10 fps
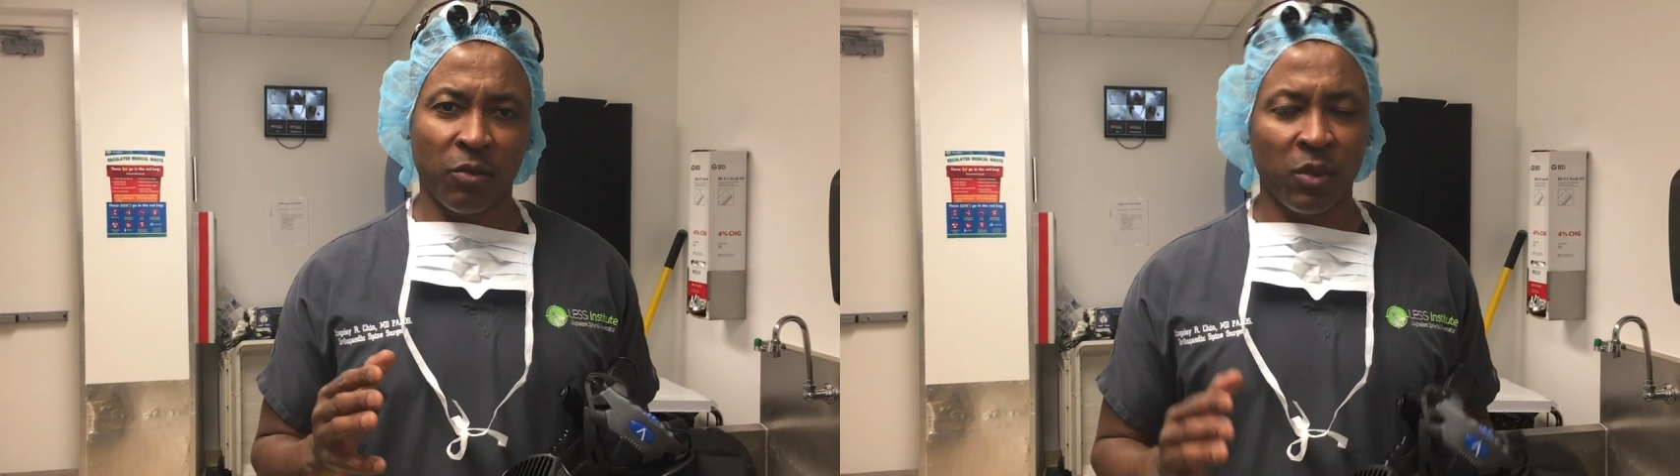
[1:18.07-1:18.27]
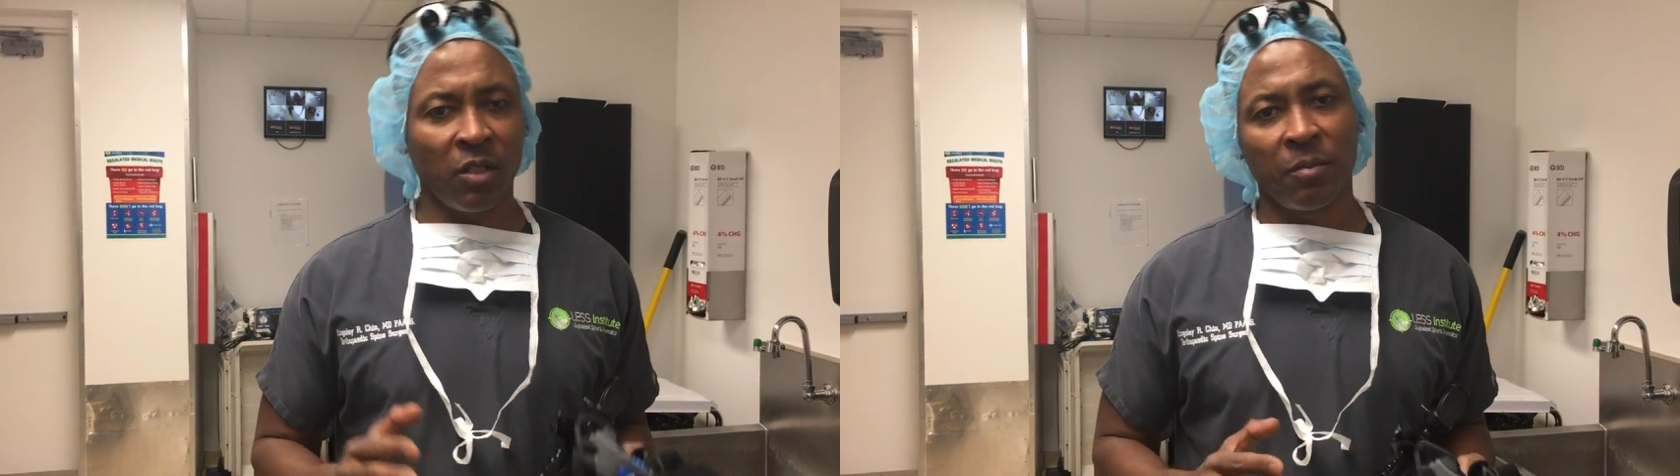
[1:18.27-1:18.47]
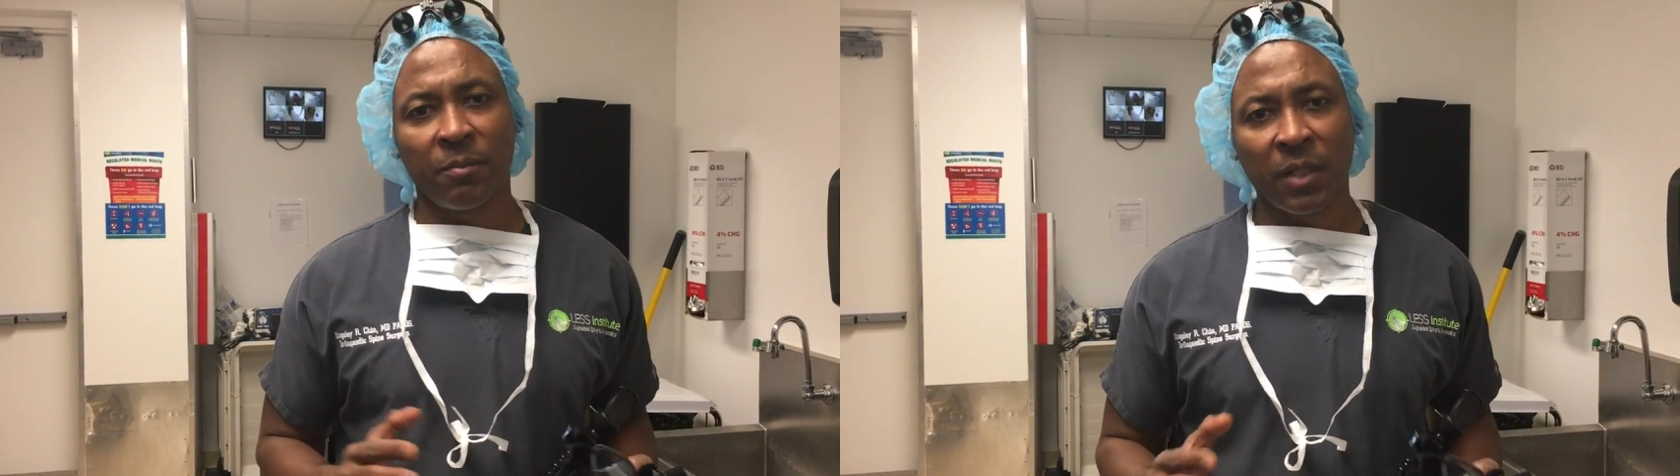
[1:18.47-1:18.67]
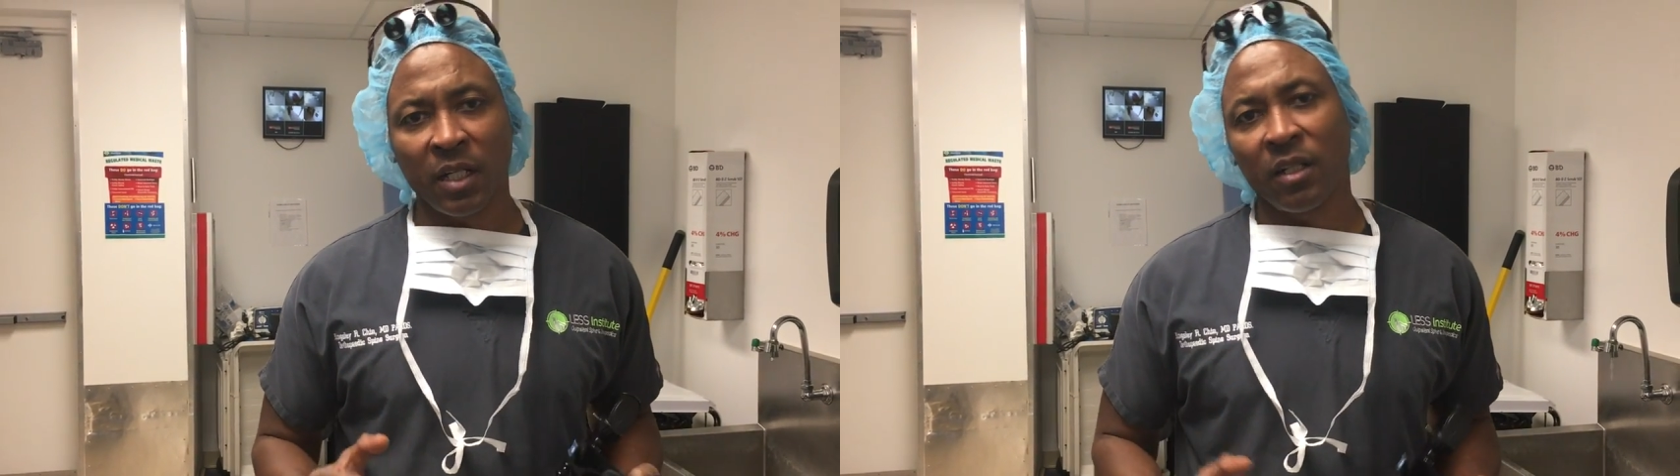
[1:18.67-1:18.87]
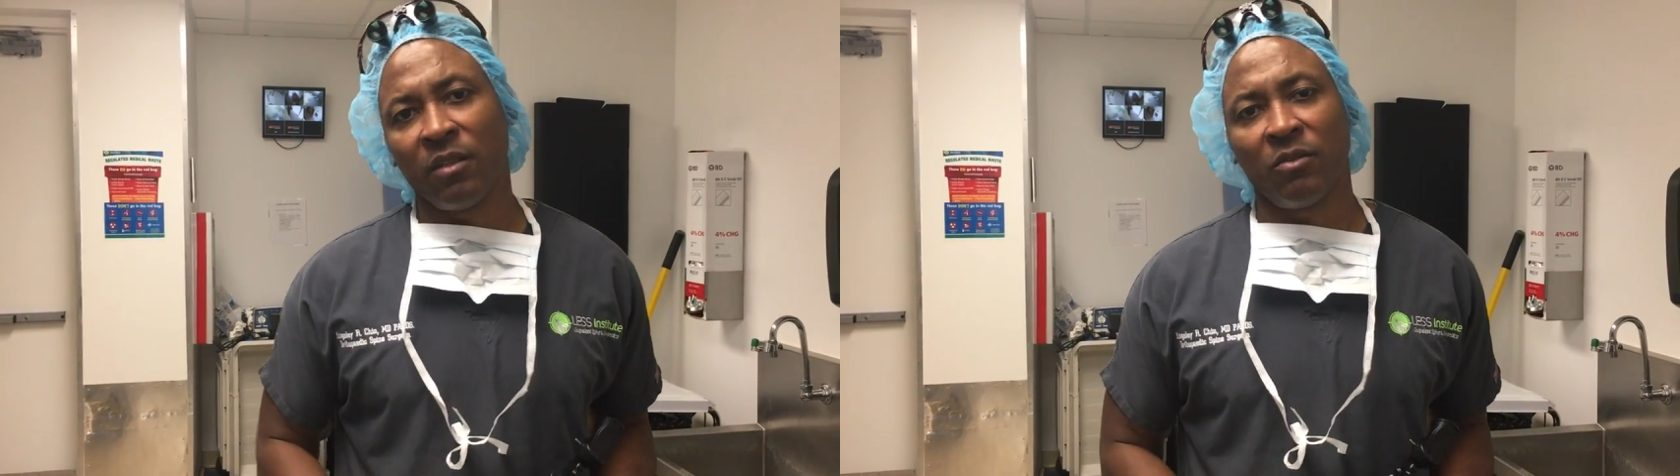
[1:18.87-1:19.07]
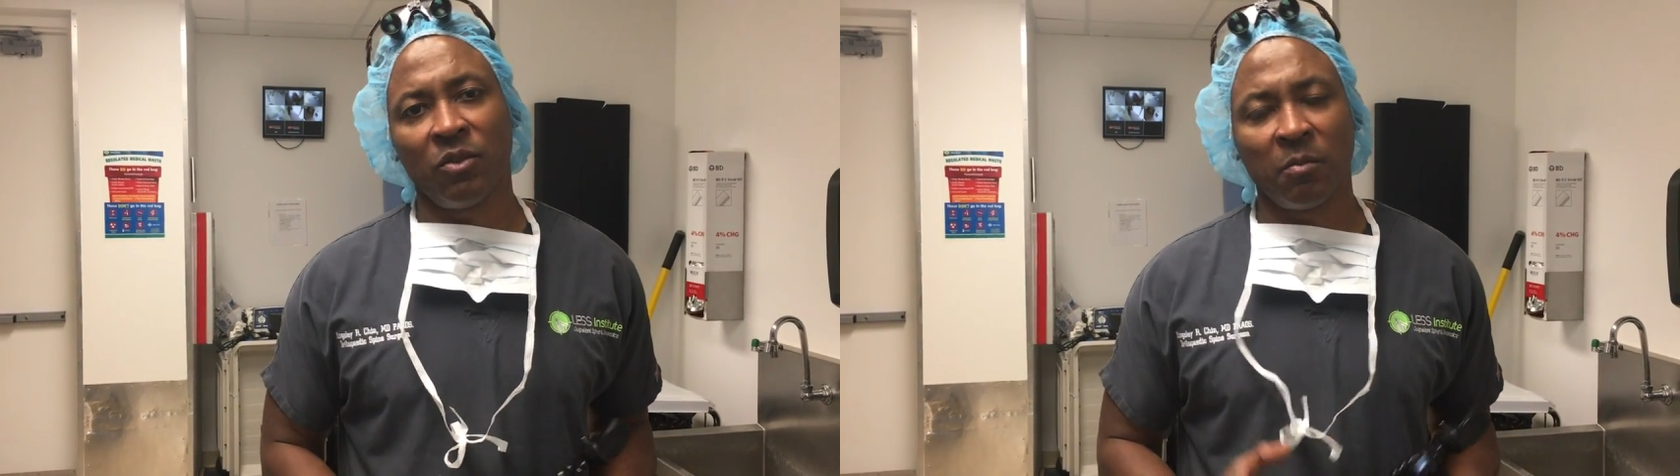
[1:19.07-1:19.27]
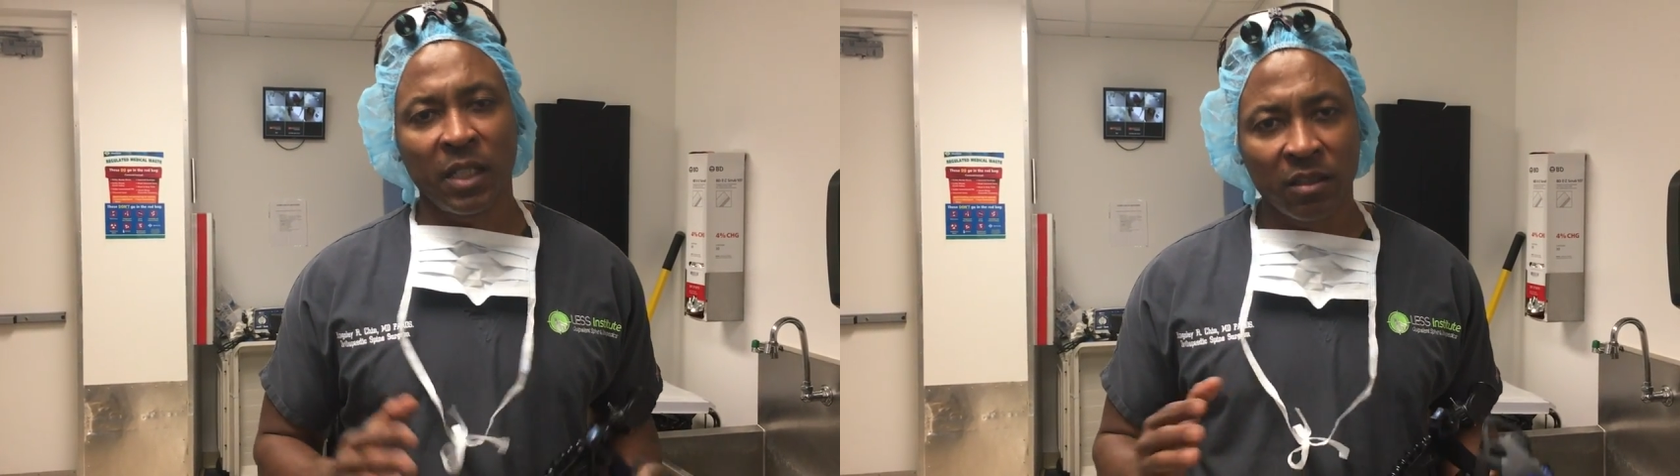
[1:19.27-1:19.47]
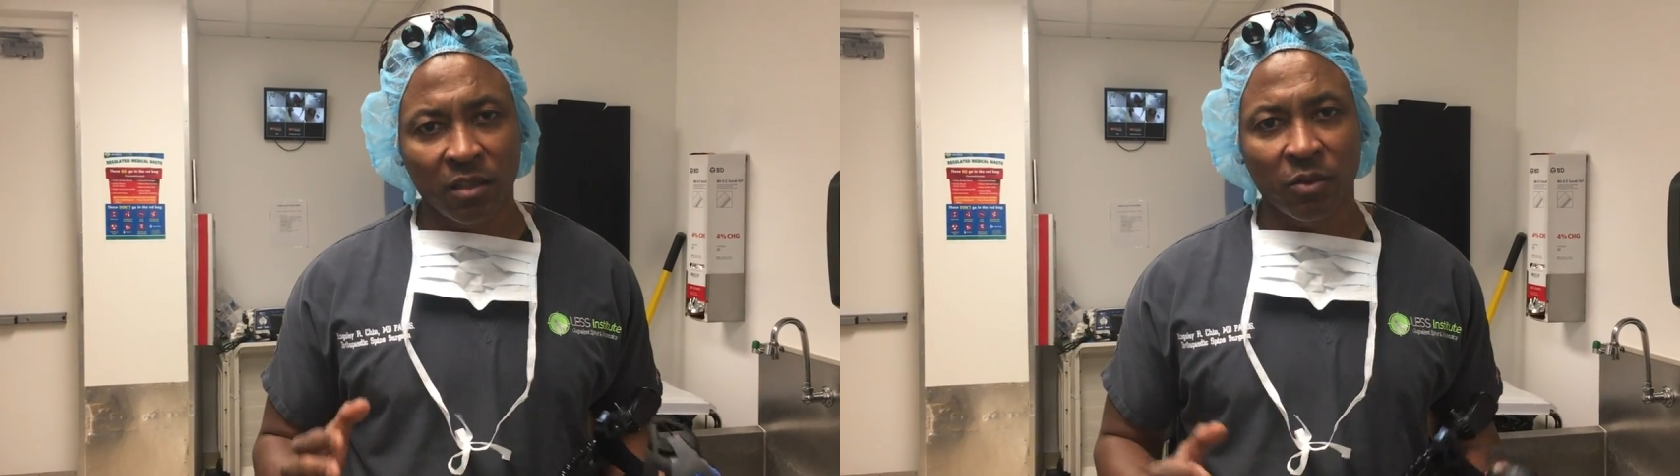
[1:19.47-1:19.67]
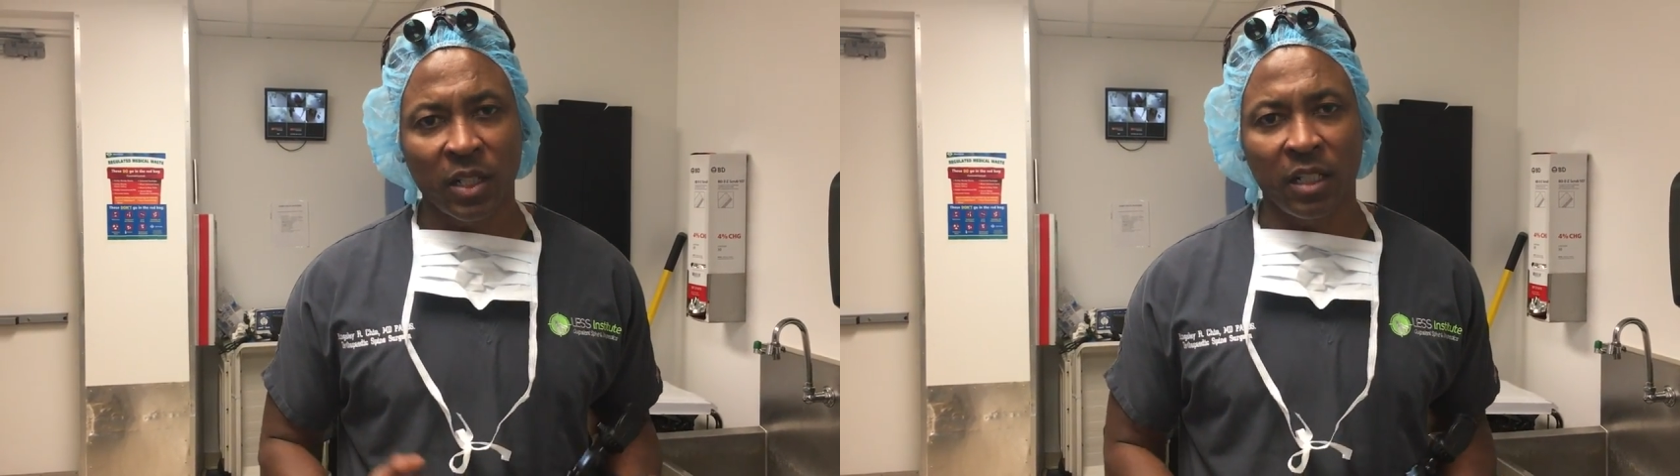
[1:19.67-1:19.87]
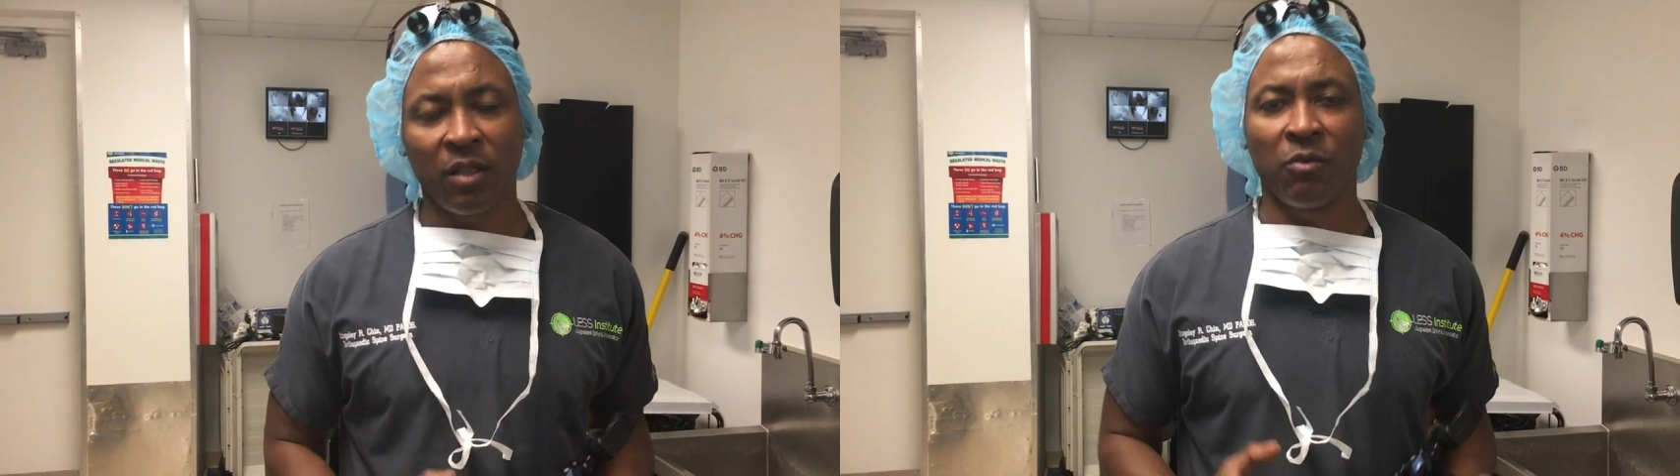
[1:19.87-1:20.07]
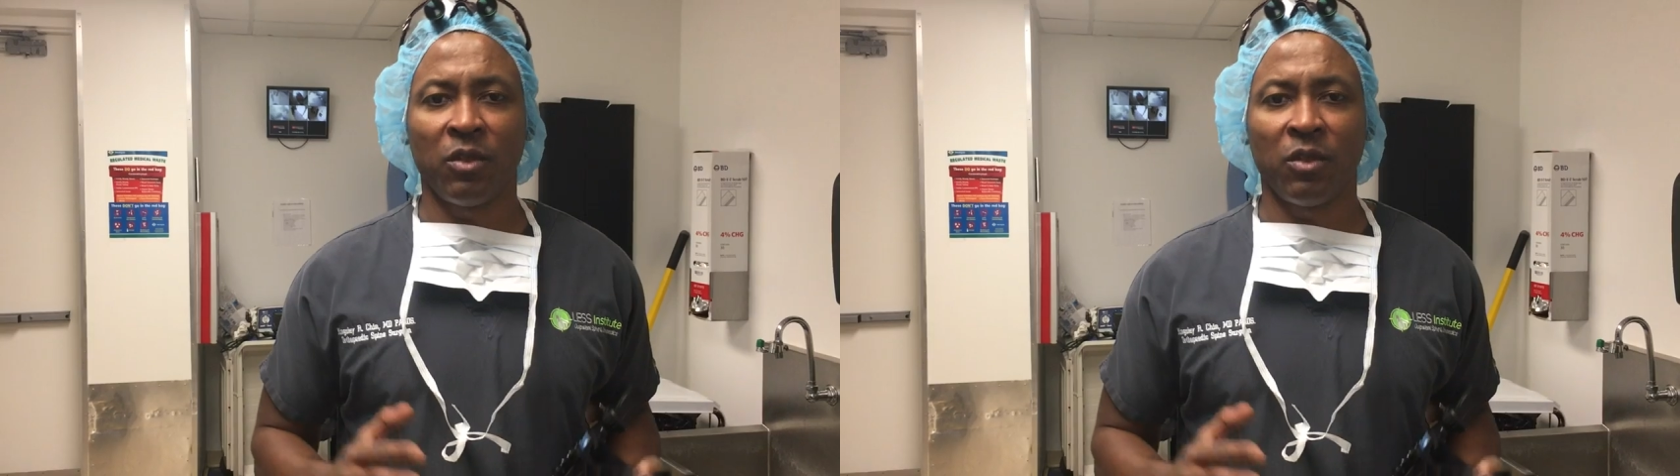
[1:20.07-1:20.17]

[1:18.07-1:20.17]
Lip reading: we are prepared, we're mentally ready,